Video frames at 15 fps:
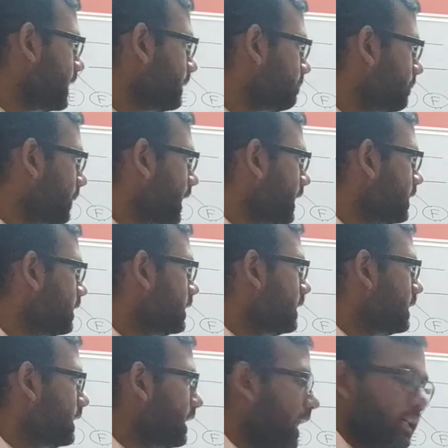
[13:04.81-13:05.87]
up my
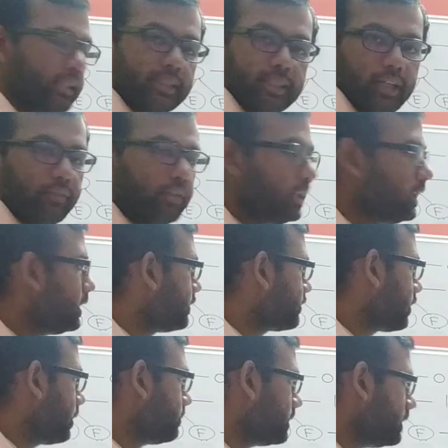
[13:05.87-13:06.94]
last level
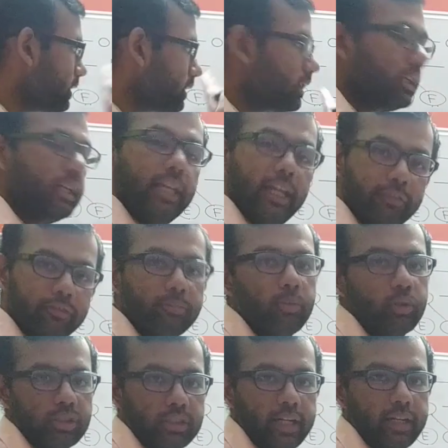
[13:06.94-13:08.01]
from the
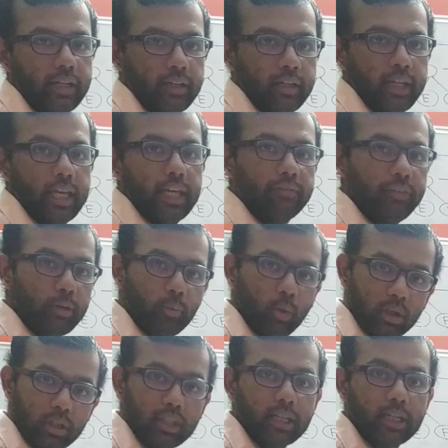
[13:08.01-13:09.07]
leftmost end if I
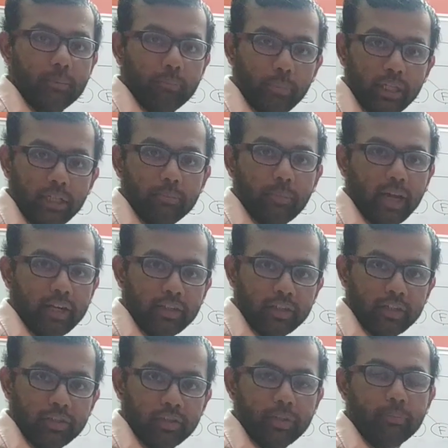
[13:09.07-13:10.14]
want the complete
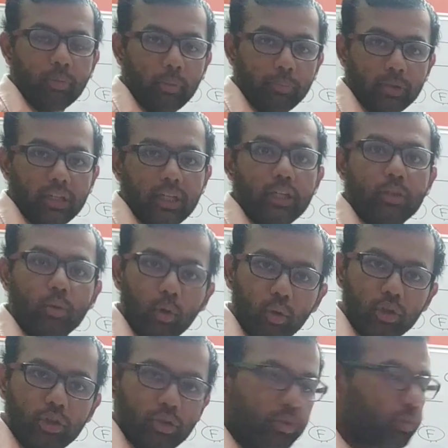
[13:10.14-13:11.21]
binary tree property to
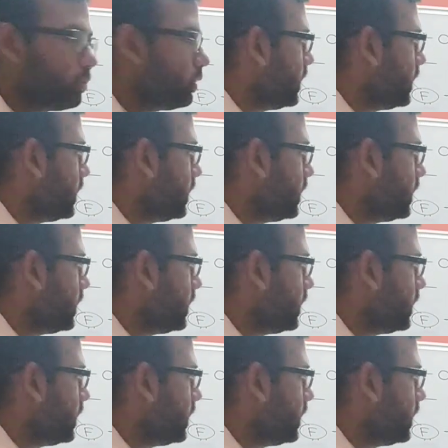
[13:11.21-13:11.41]
hold true.